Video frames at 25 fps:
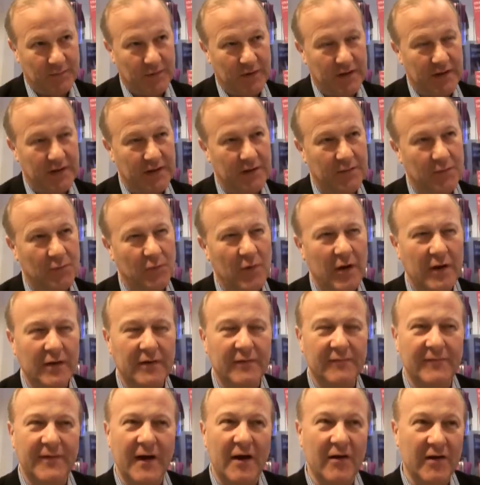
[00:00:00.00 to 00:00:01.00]
We
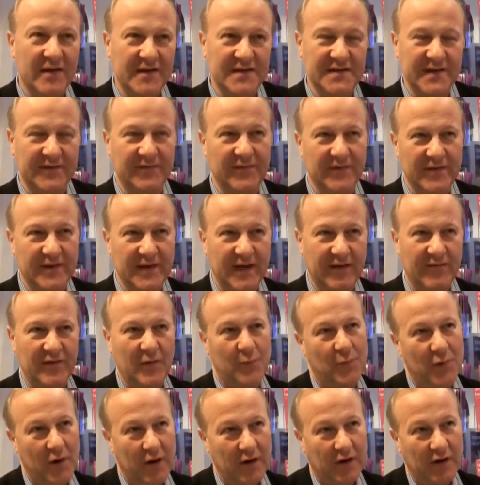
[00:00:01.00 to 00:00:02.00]
run various different safety
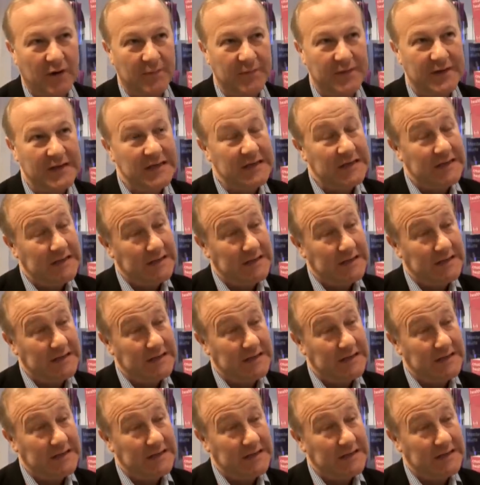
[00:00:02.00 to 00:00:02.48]
programs.